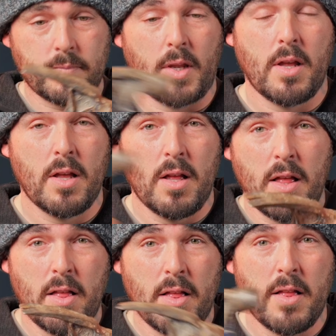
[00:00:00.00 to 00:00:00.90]
the
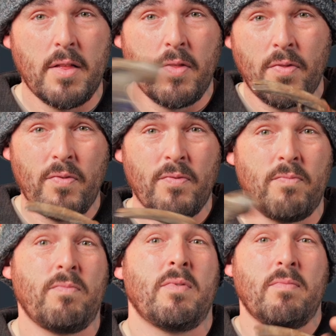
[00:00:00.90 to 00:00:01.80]
speed in swinging the
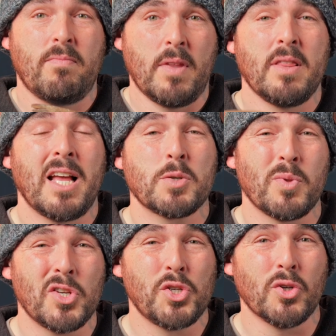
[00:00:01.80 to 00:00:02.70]
hammer. That's
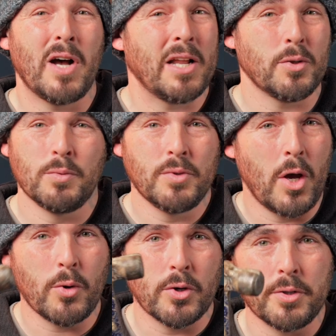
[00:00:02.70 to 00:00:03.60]
with a short handle,
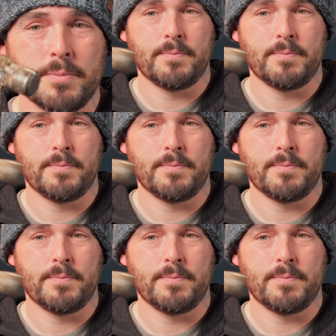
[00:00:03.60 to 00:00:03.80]
no good.